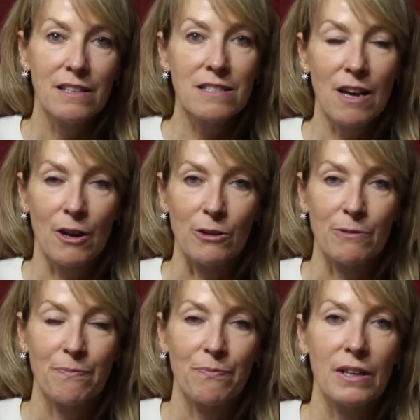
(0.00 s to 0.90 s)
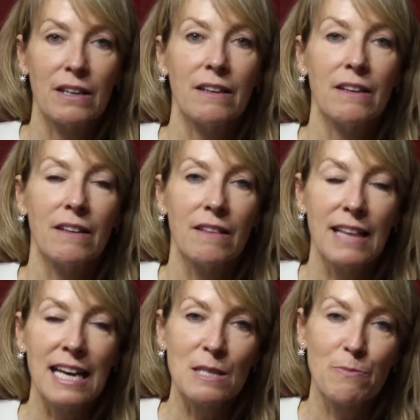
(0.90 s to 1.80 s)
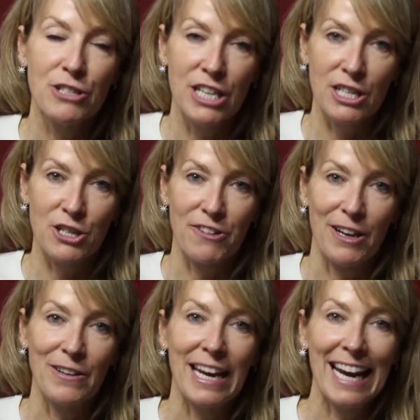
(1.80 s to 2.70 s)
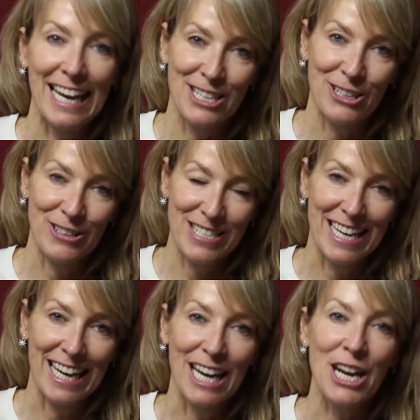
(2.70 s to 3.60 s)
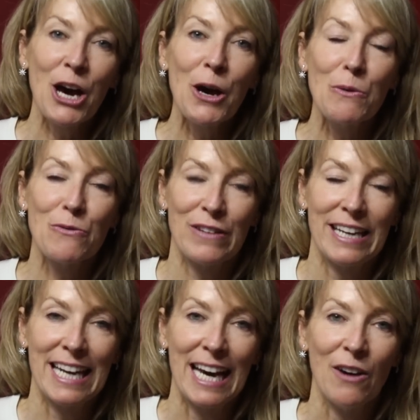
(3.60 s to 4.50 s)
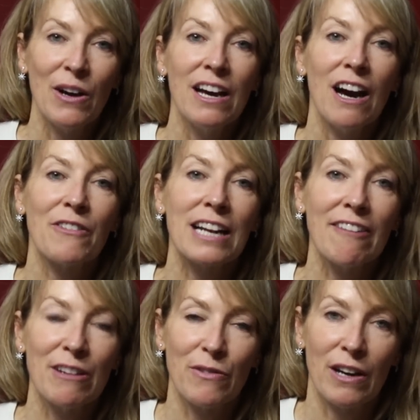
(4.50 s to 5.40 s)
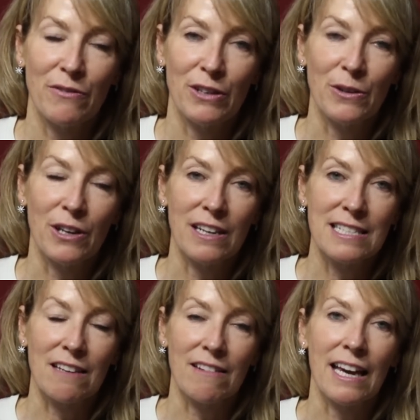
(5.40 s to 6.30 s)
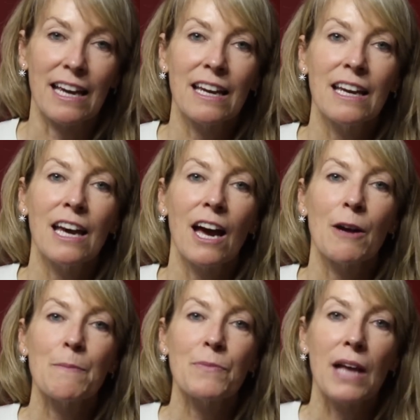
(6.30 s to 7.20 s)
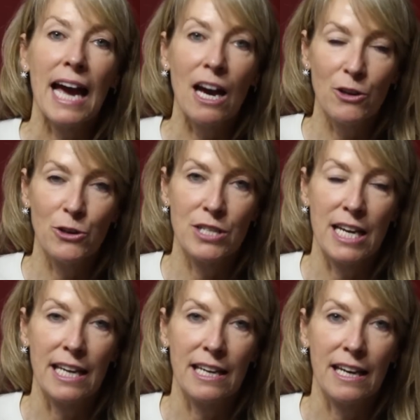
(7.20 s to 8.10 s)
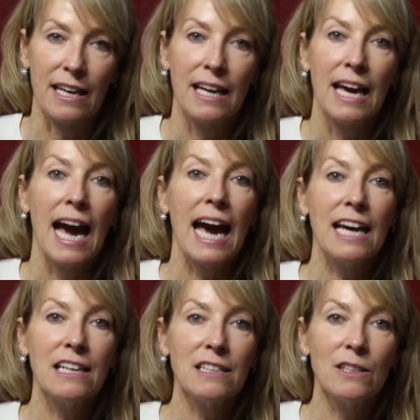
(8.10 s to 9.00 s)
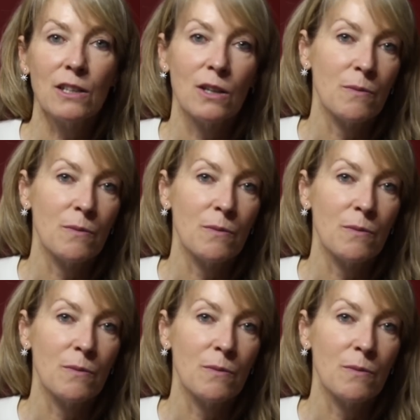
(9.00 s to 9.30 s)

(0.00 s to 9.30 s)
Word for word: So that's progesterone in HRT and hopefully now I've clarified for you guys out there um, how you take it and